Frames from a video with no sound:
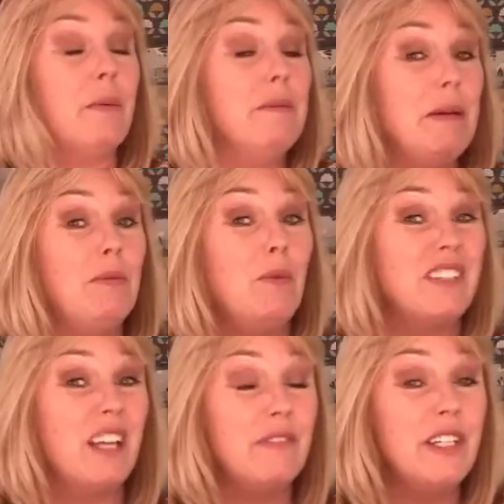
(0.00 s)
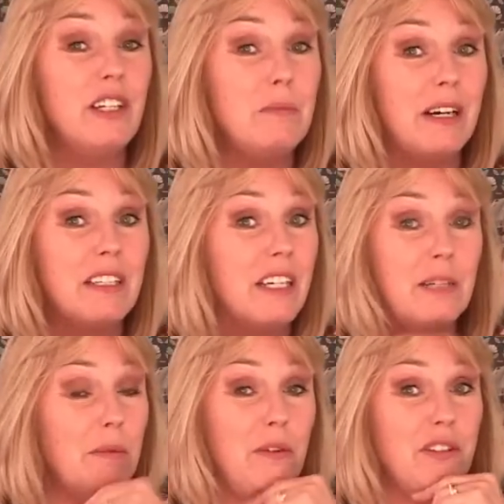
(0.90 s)
So when people watch that video back, they're
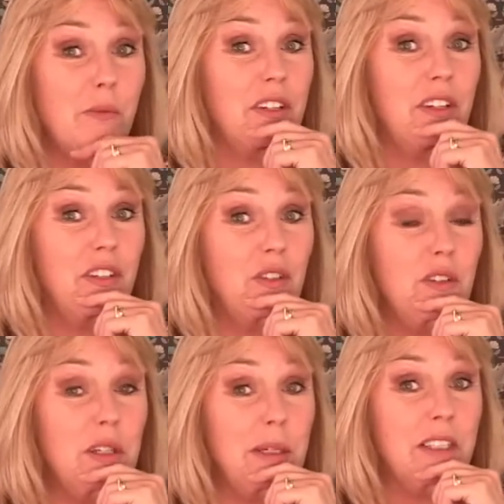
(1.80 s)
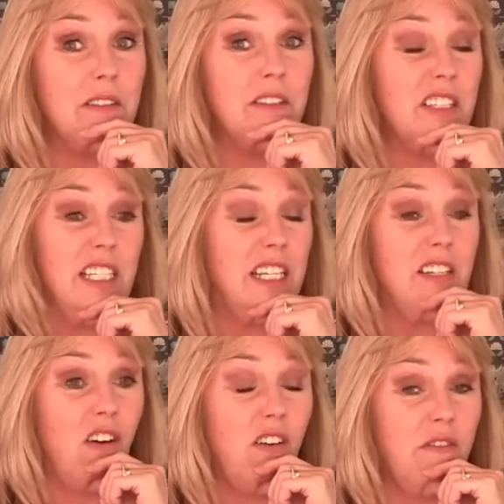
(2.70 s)
going to be wondering what on earth you're talking about because it
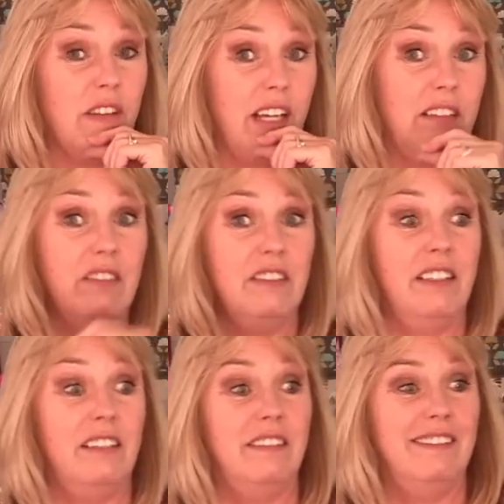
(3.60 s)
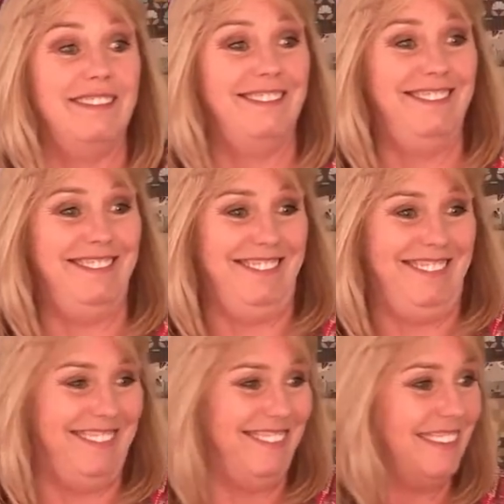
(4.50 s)
says half then, doesn't
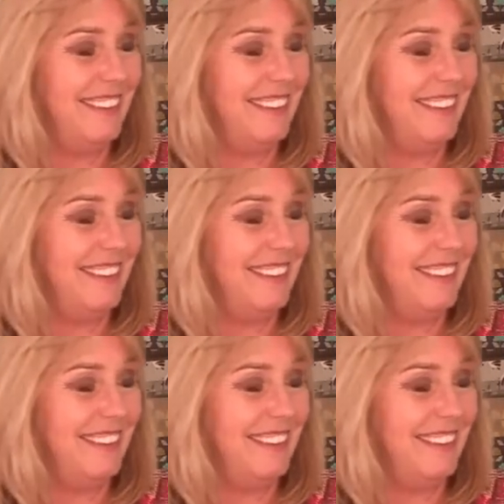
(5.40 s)
it?